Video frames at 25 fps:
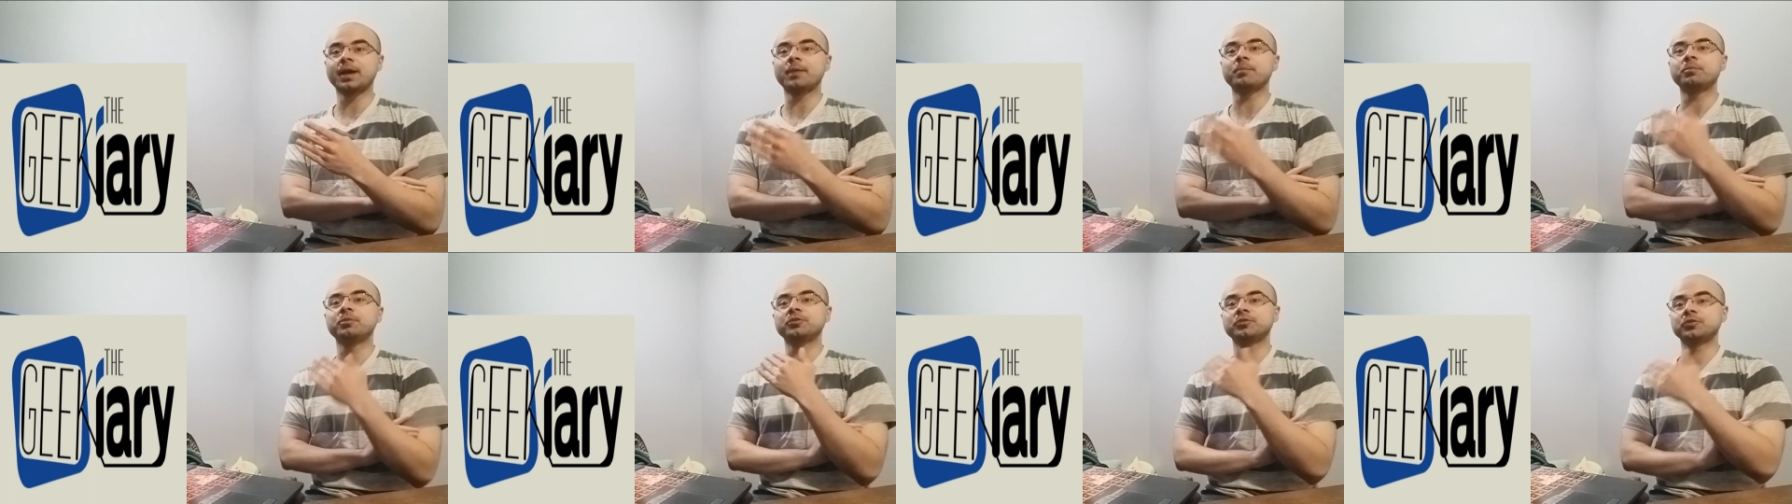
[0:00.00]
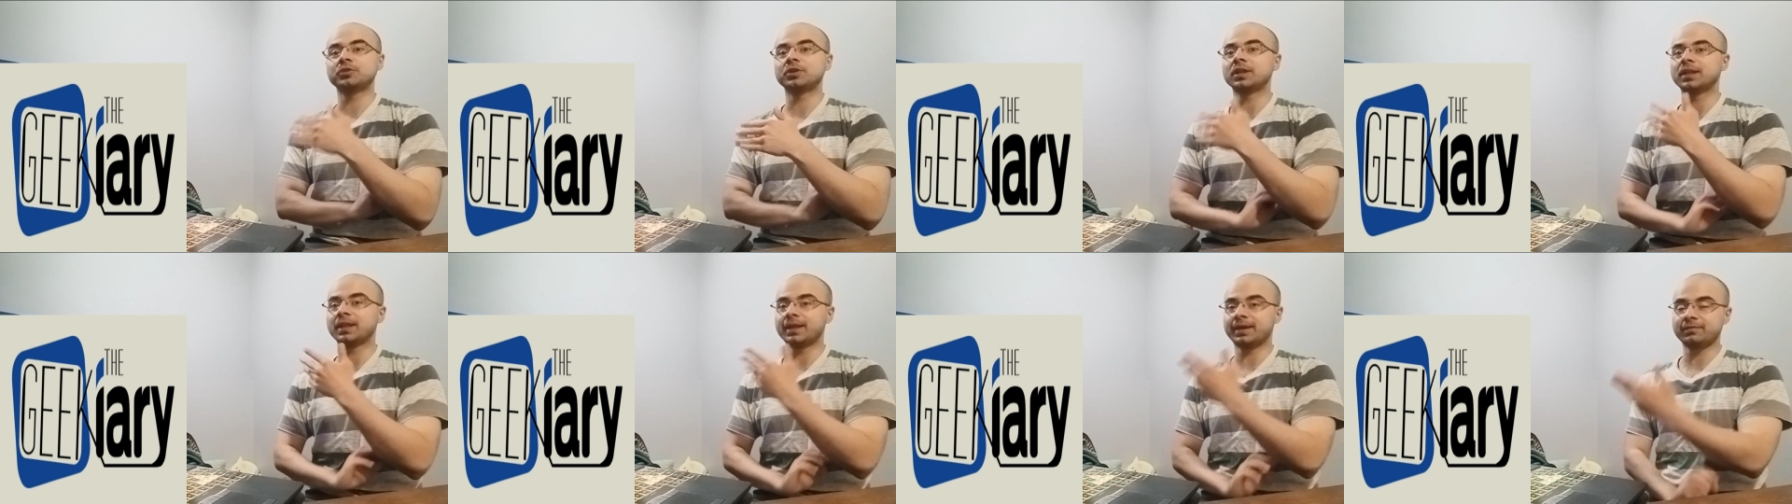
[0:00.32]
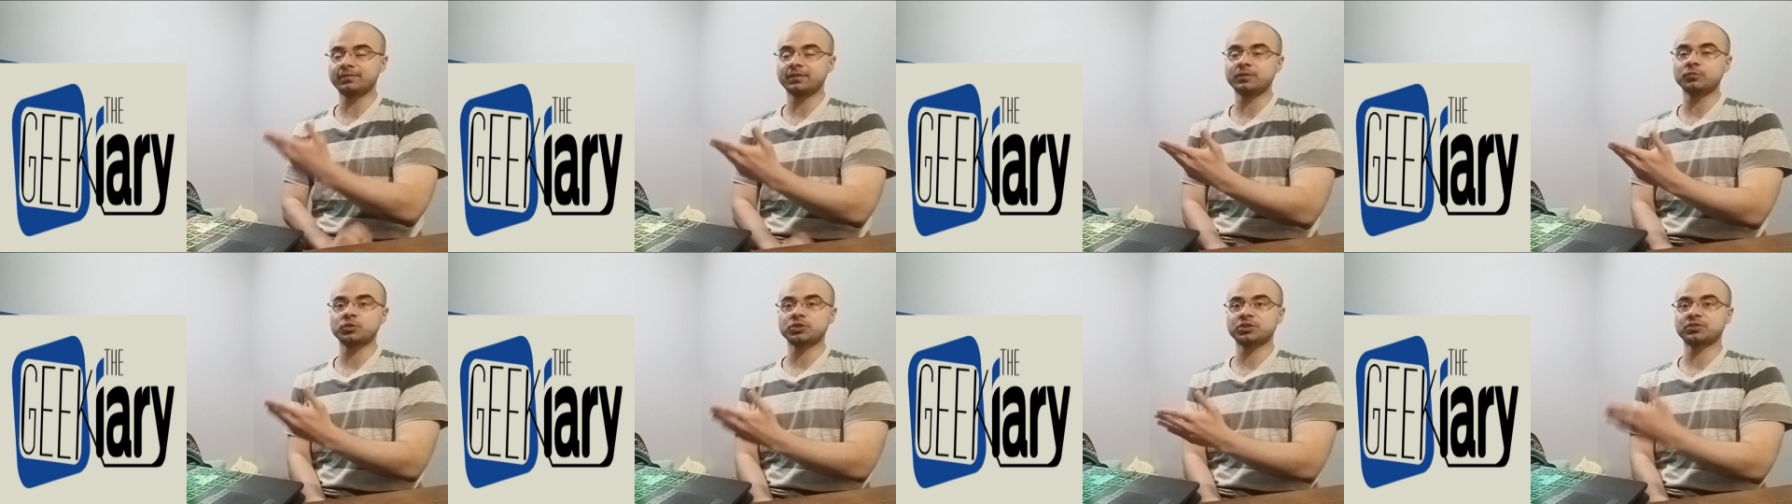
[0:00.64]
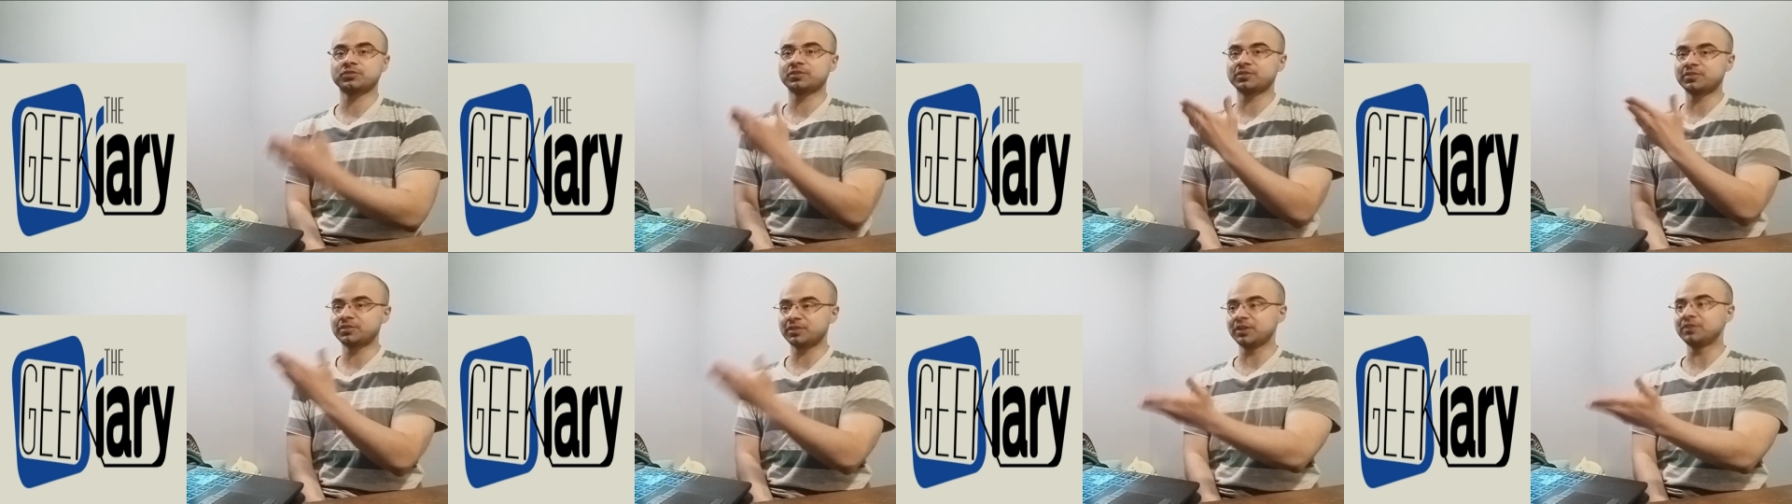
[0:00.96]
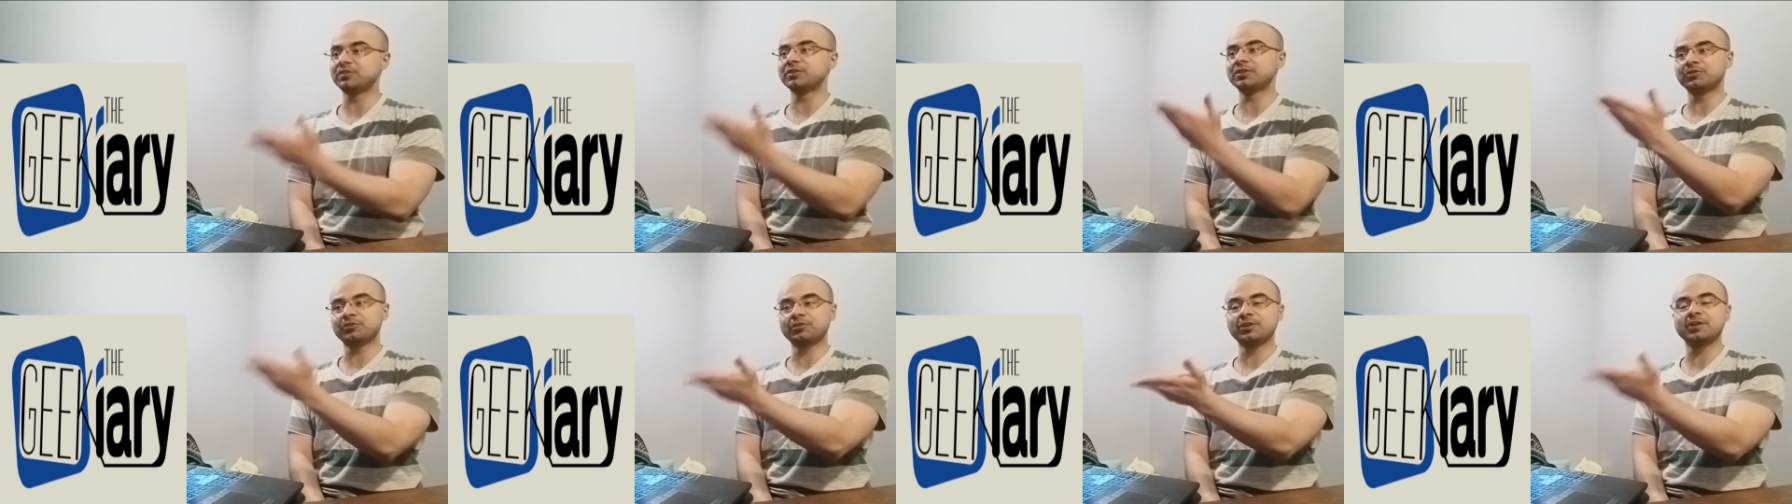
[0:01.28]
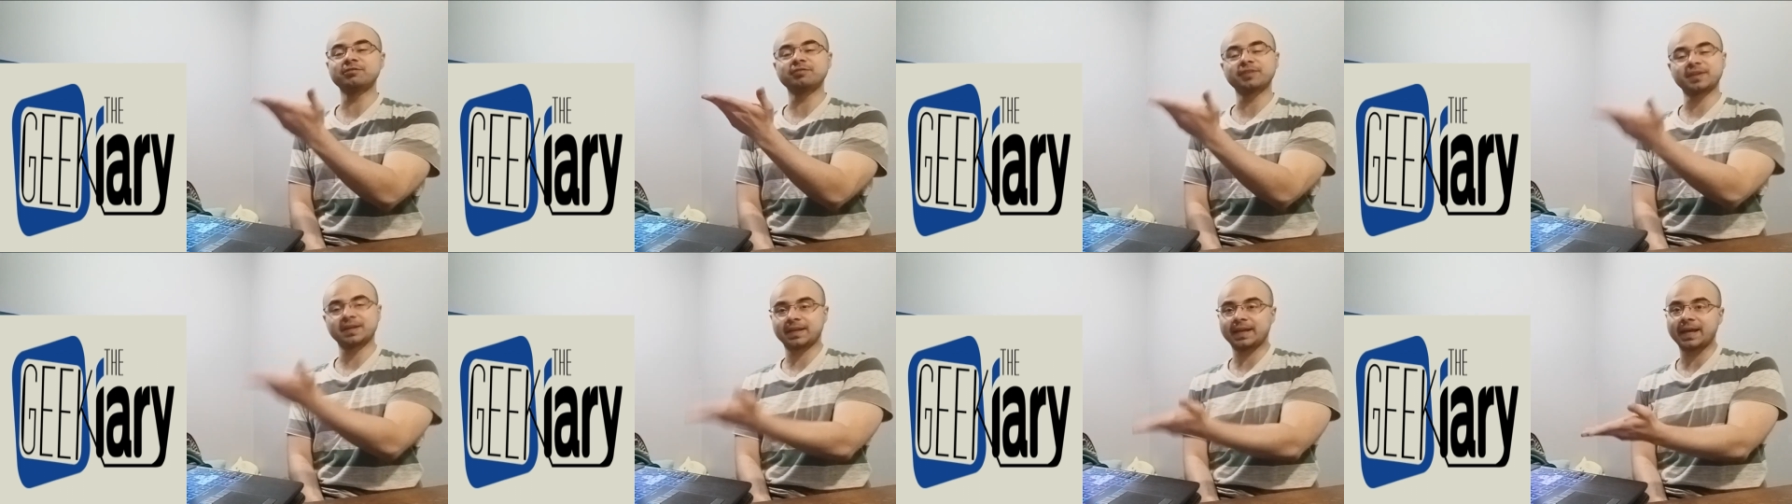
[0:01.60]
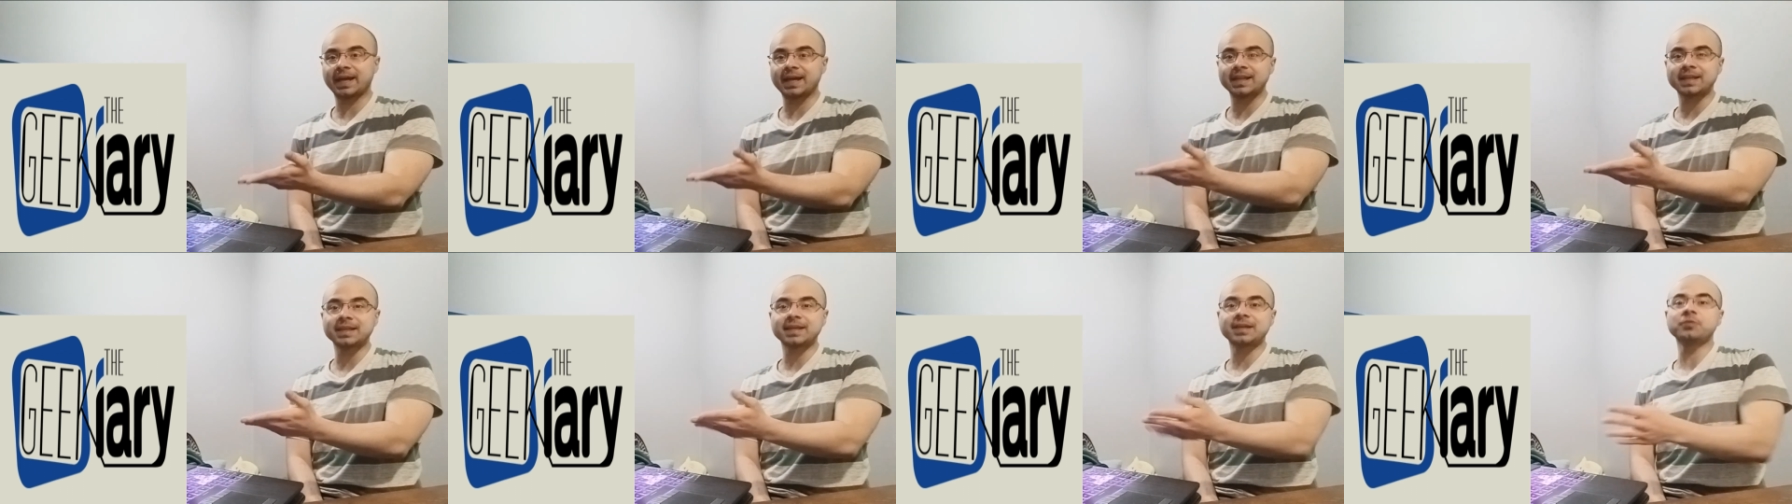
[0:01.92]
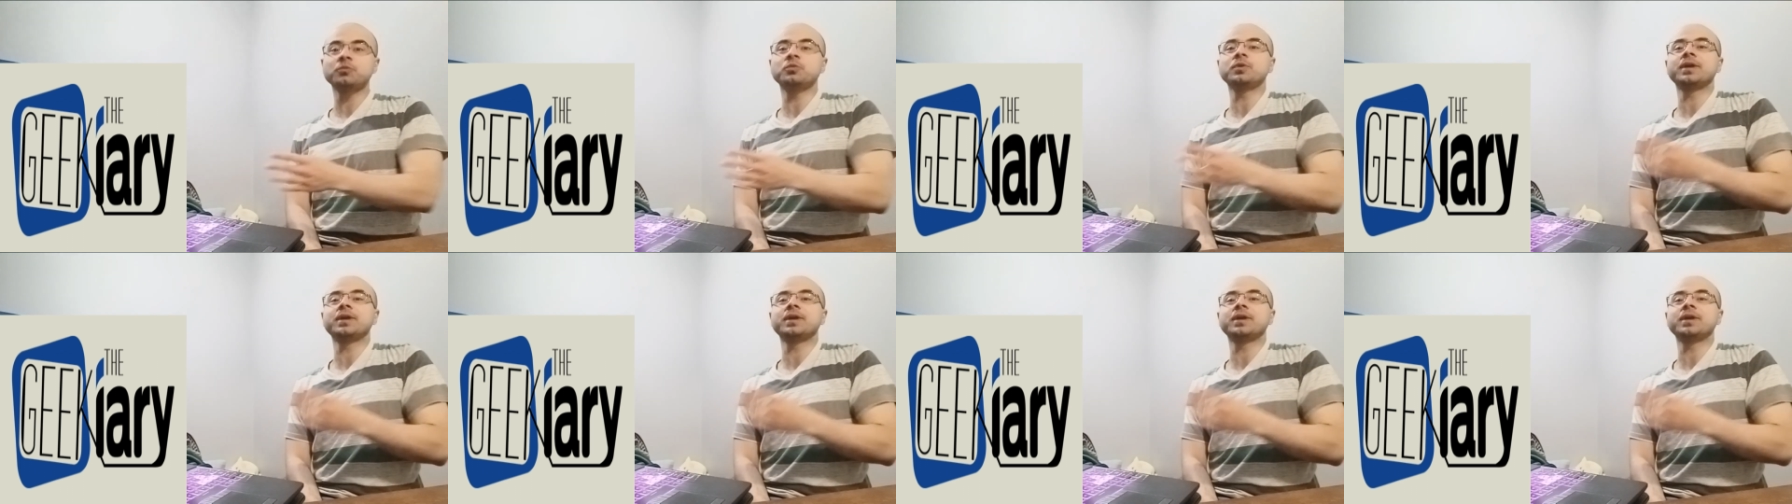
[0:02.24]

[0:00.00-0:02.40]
episode eleven, which is the season three finale.